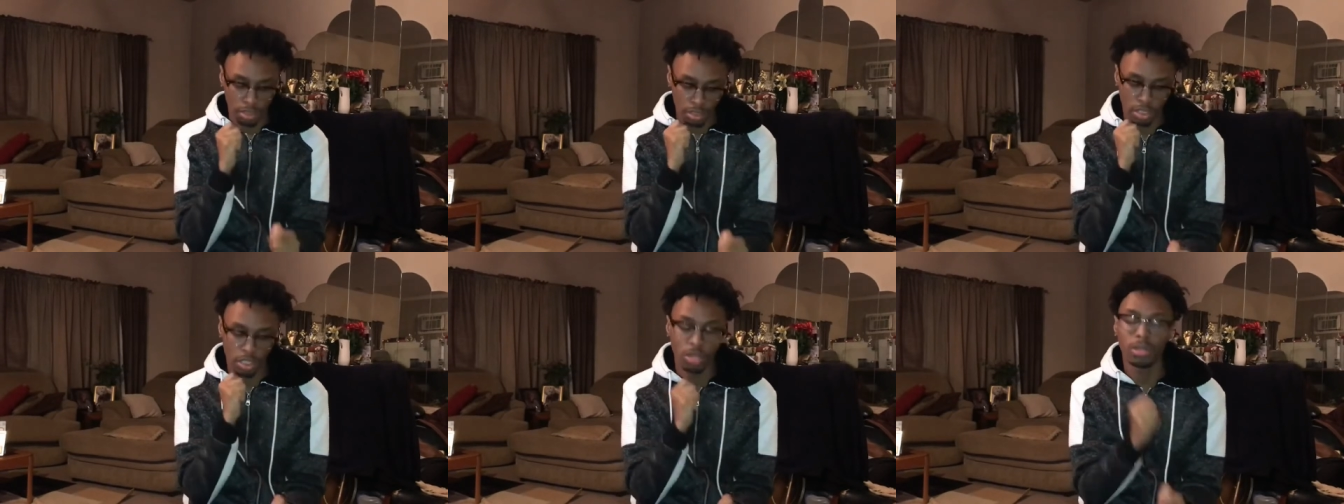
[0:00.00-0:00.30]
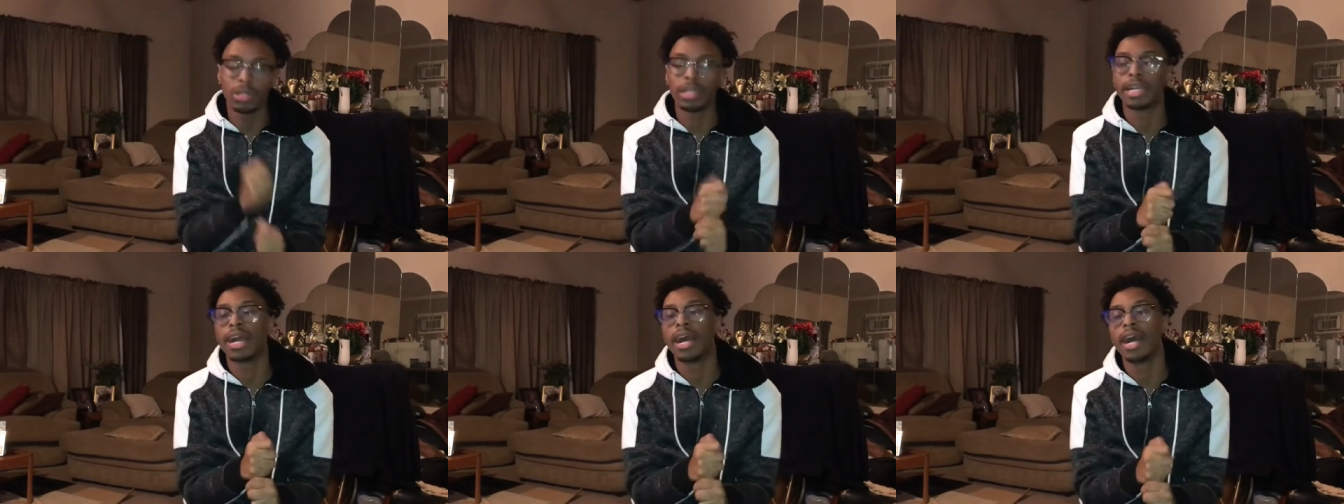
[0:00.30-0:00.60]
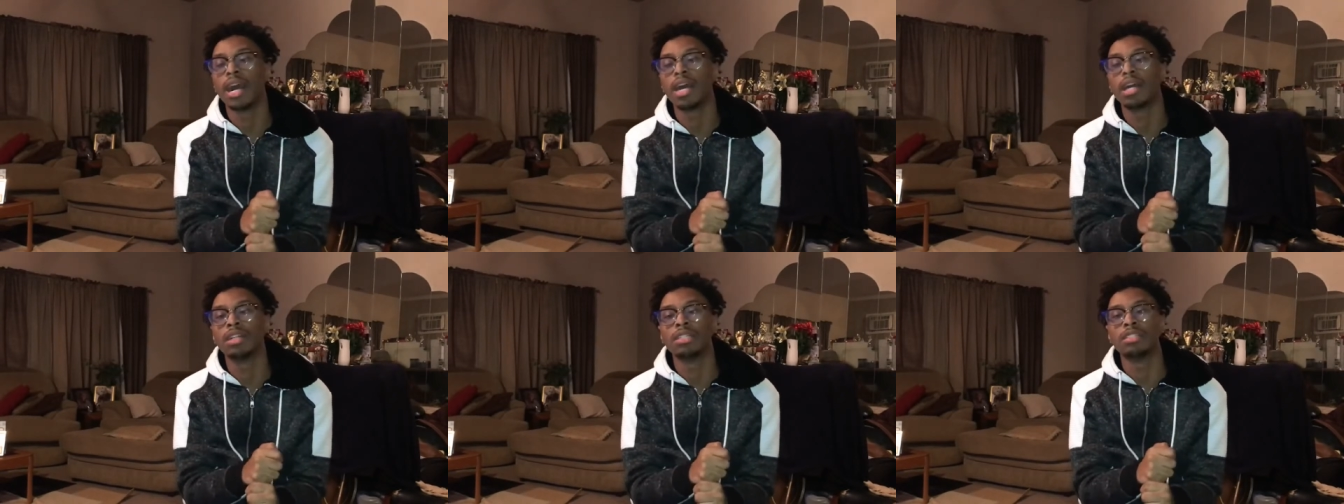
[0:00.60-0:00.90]
Go to
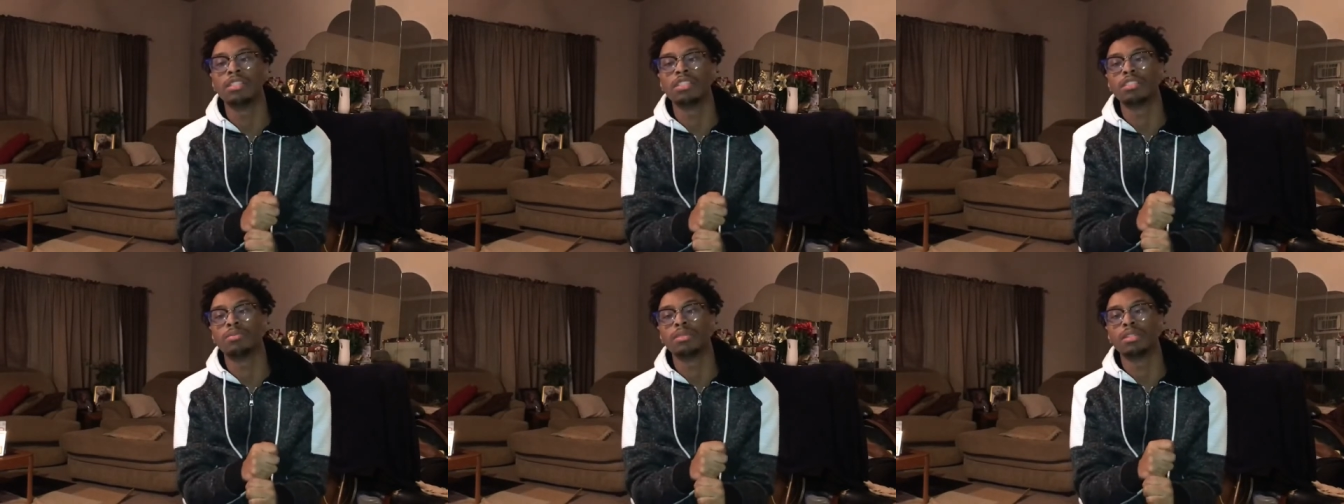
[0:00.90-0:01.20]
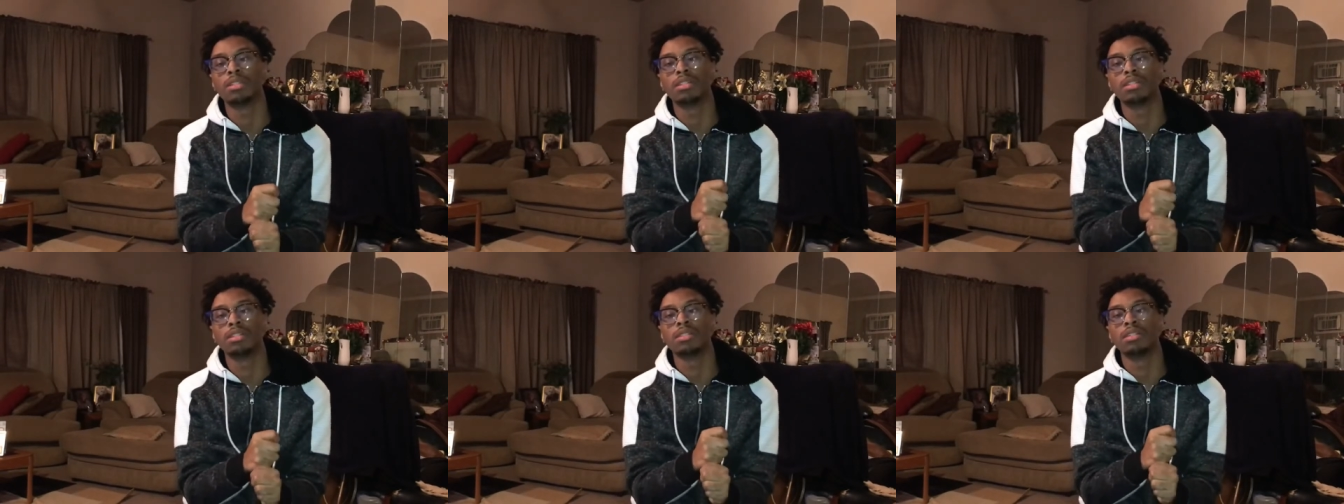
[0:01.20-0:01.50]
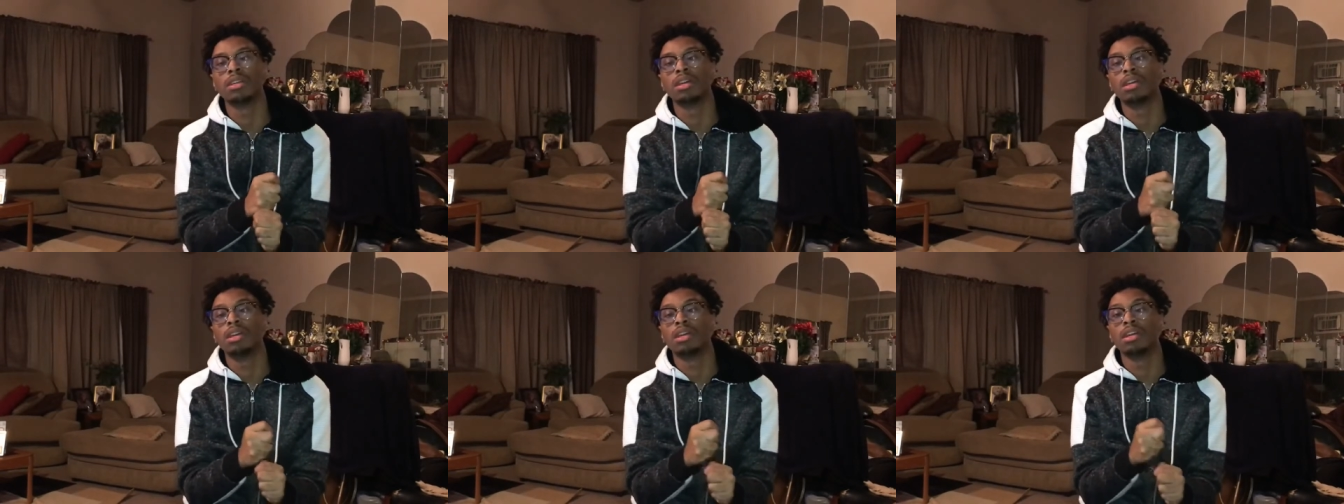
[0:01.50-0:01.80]
college, bro,
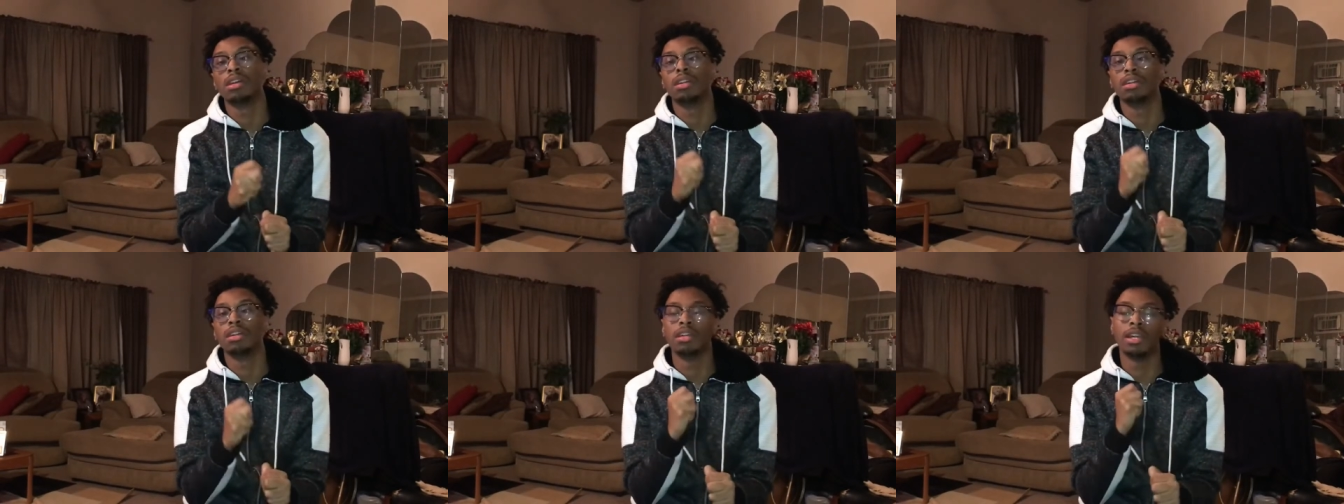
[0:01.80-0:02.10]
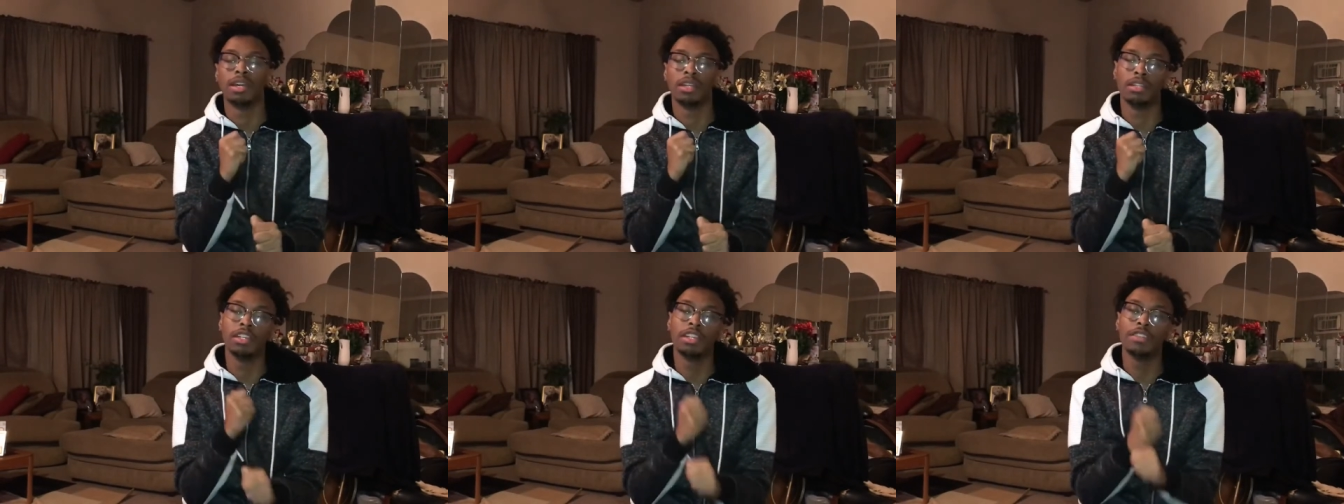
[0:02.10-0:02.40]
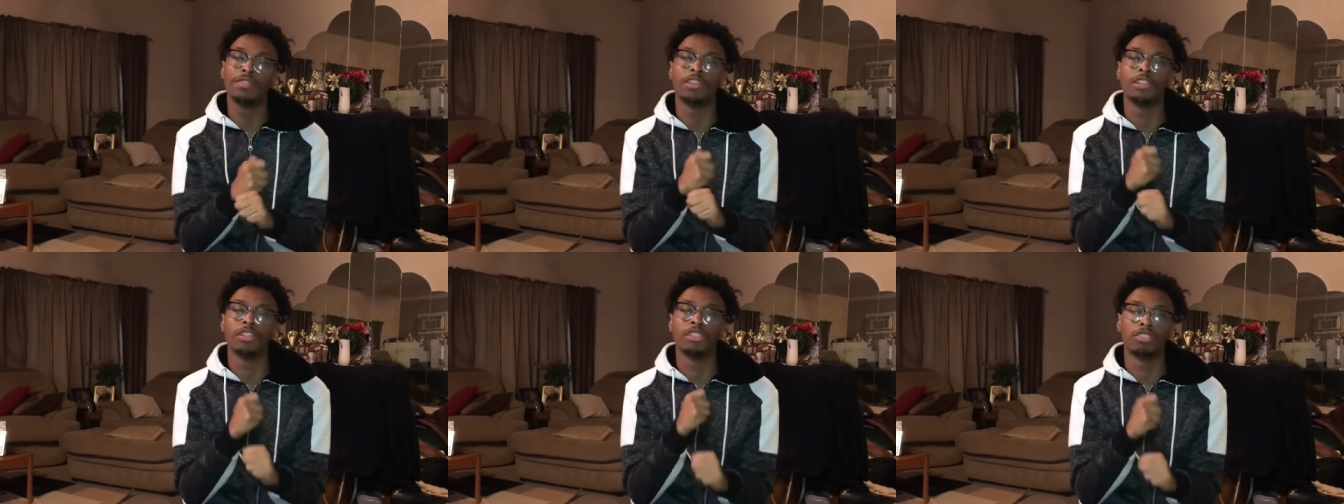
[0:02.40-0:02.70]
and
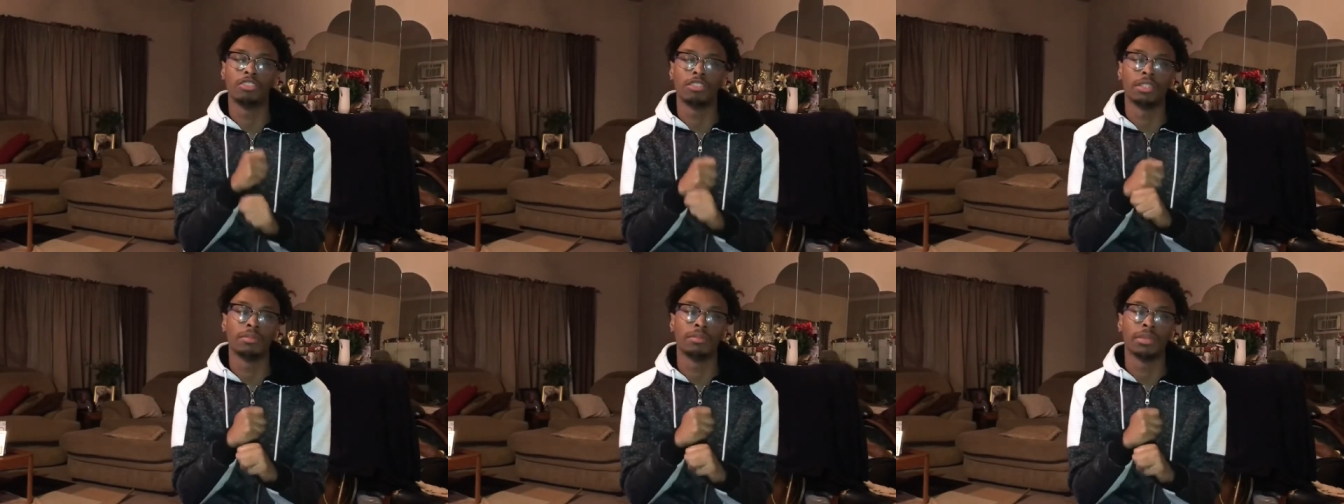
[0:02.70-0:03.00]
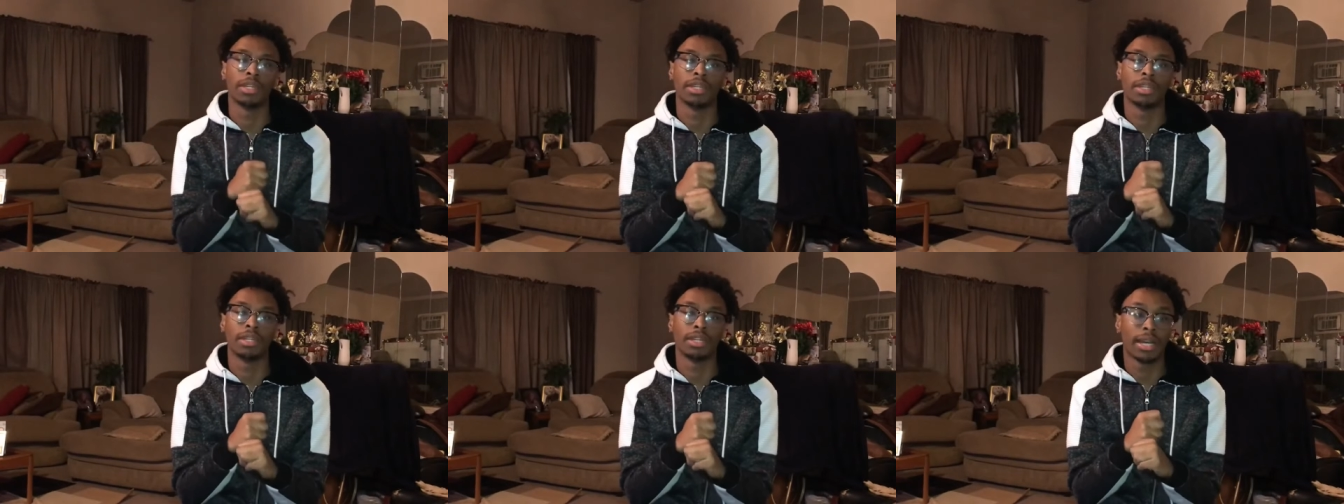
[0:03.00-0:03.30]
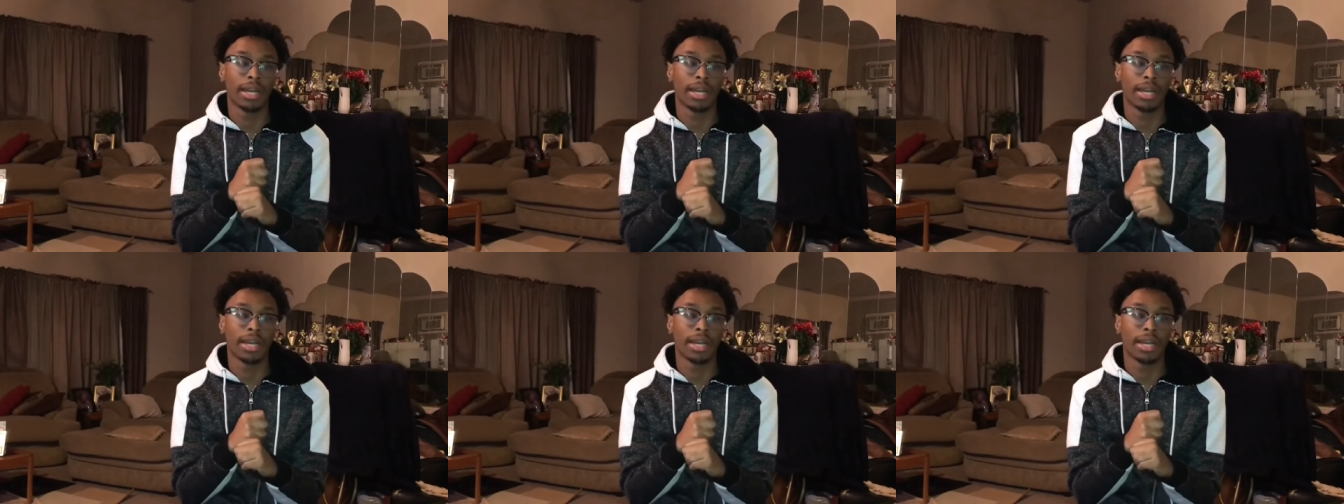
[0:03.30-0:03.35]
live your dream, man.